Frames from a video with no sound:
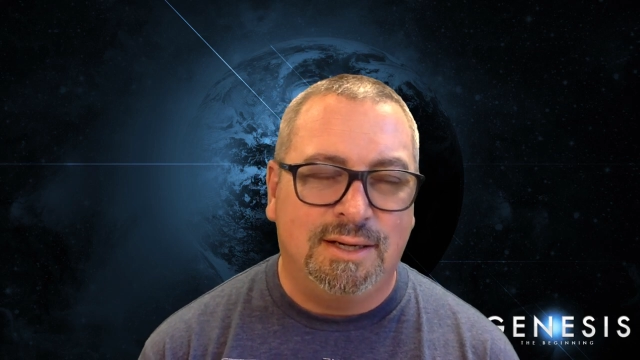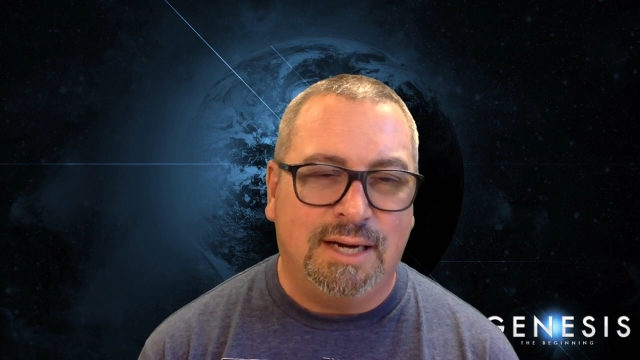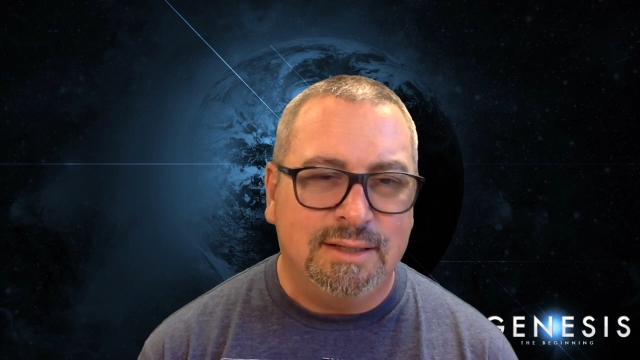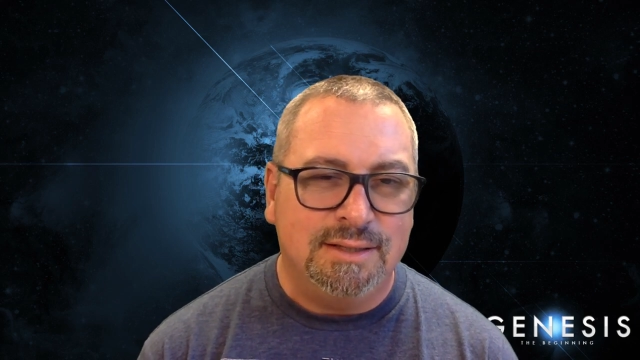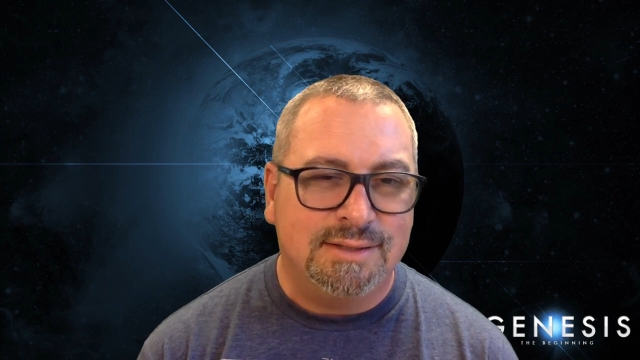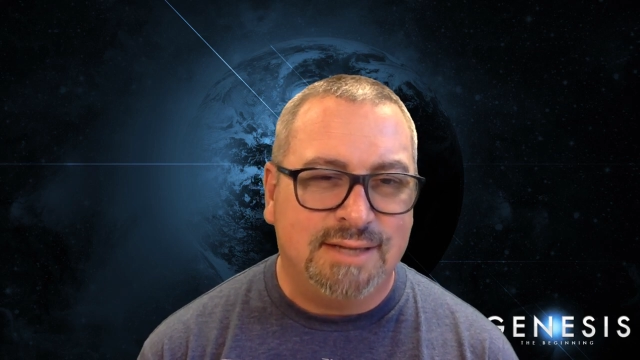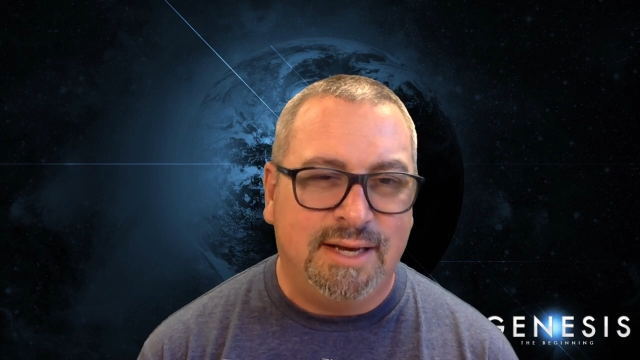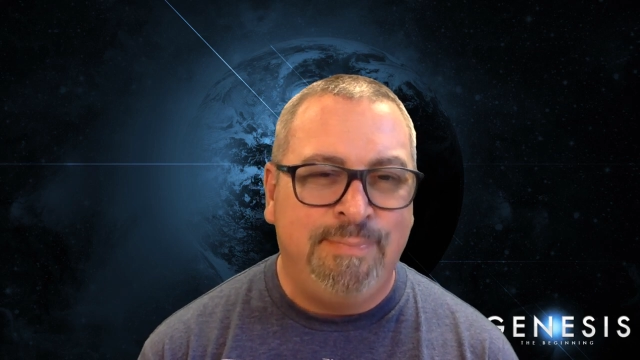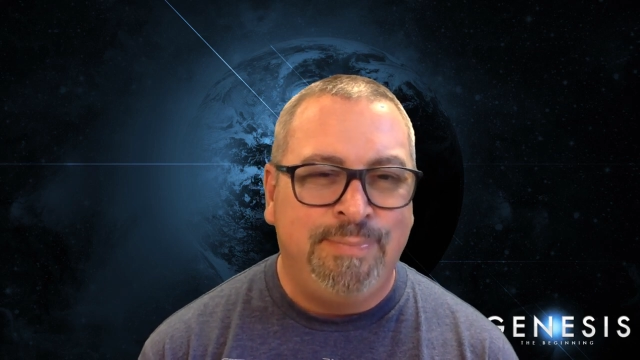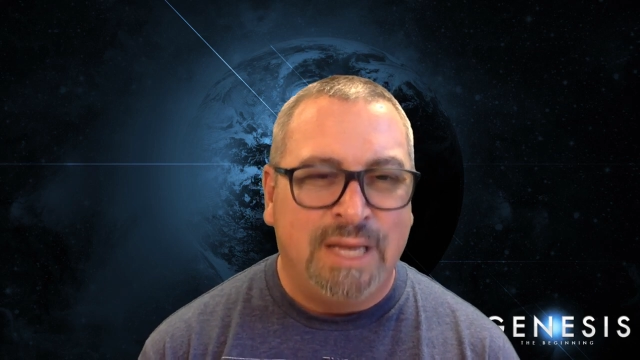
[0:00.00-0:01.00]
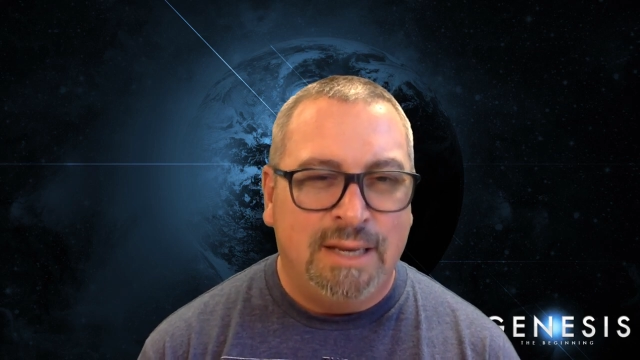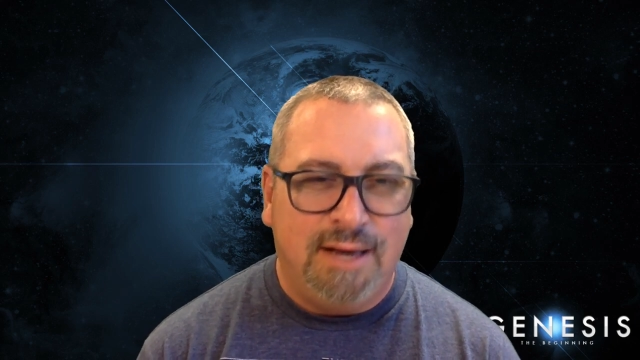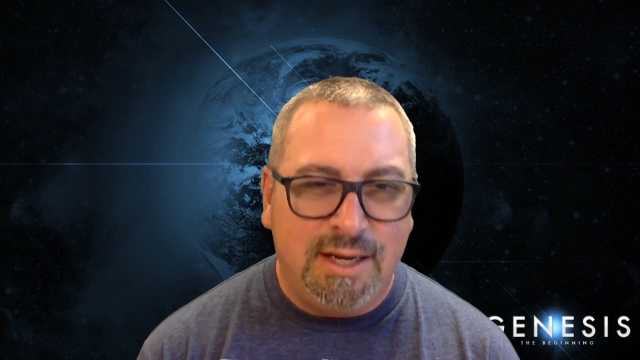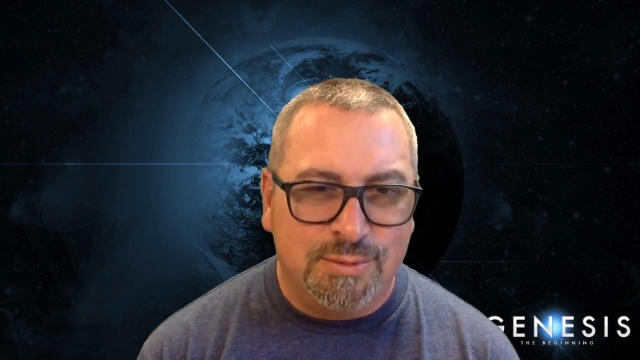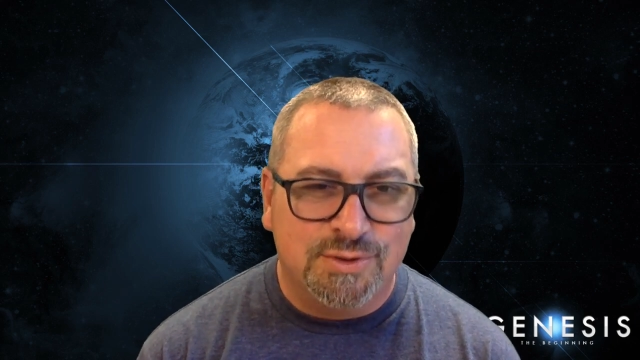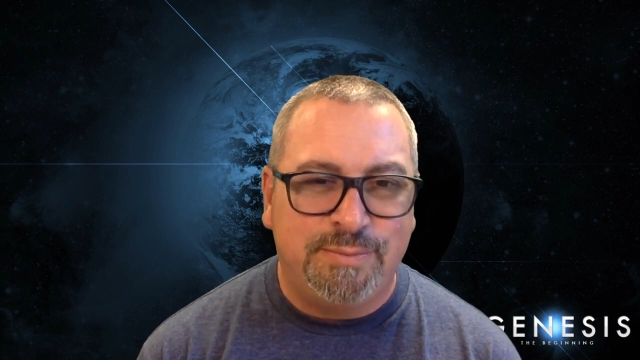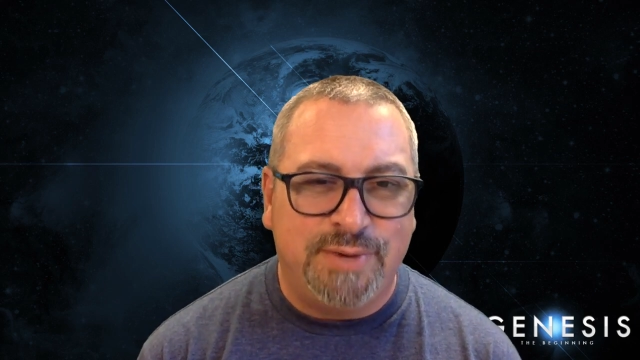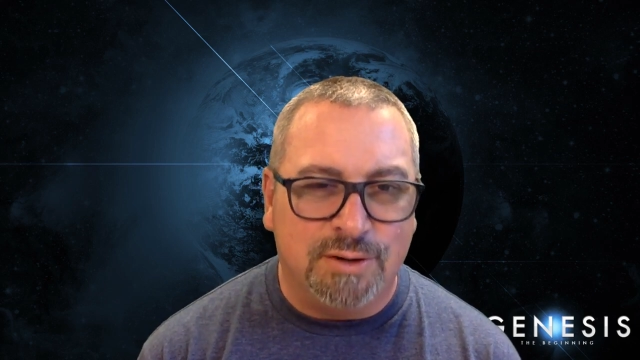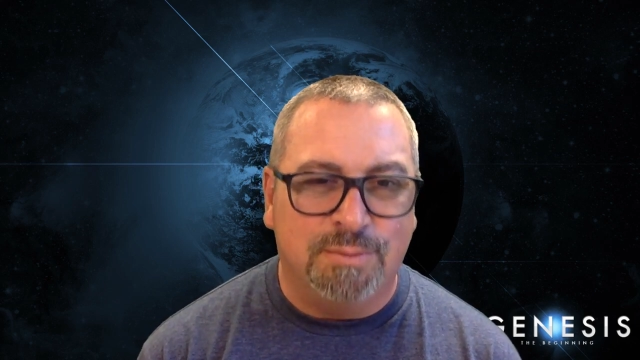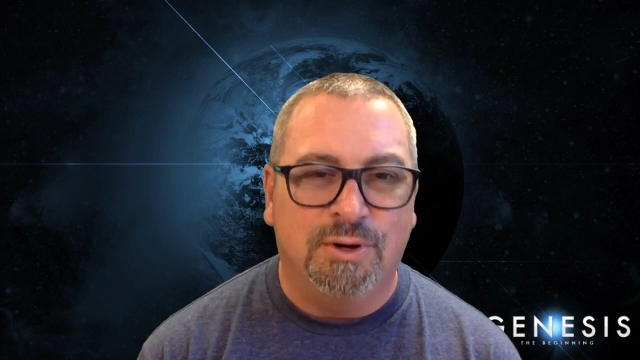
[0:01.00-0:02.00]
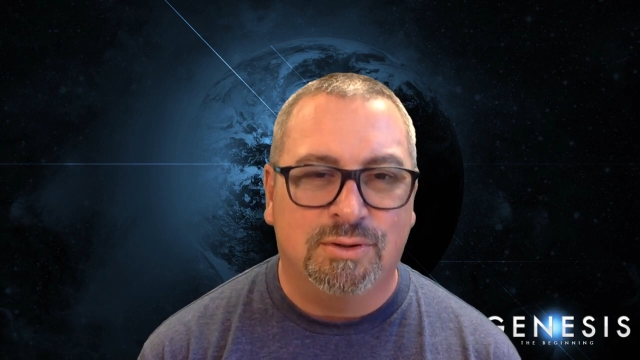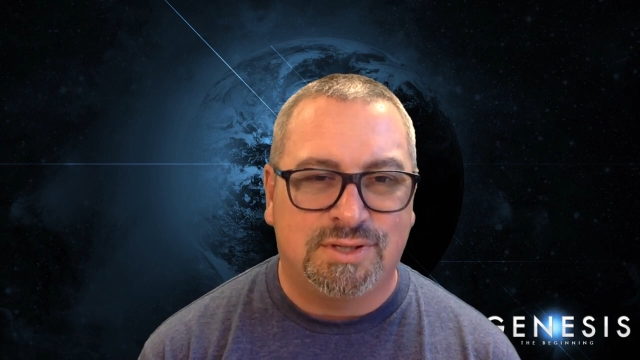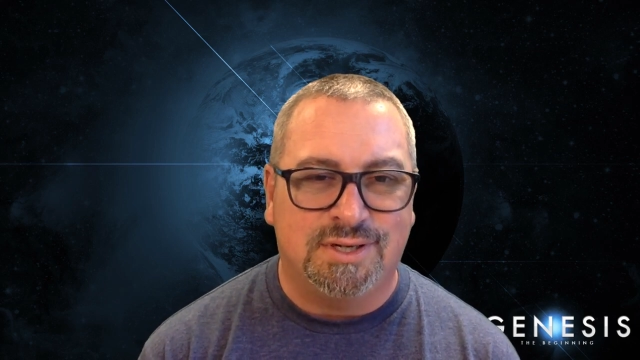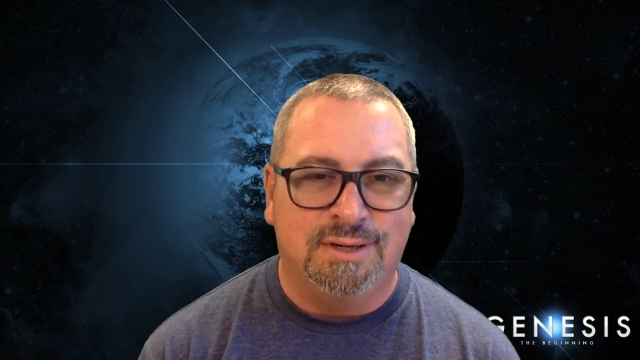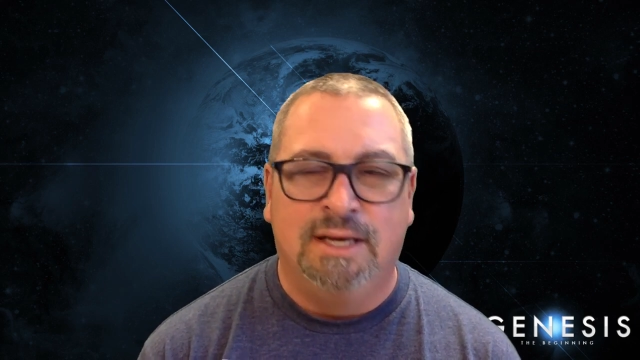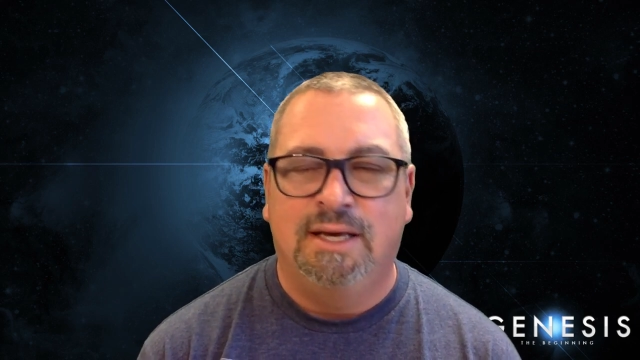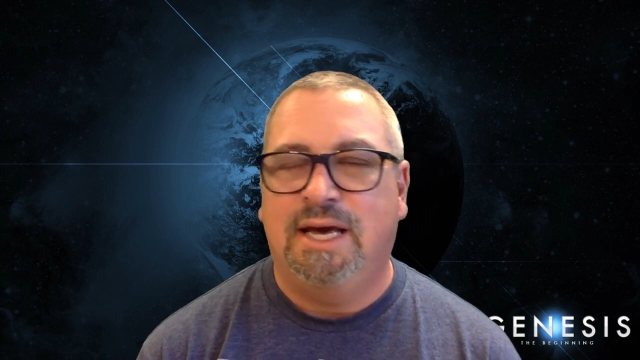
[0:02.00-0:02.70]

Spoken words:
God didn't say, Abel's a better person.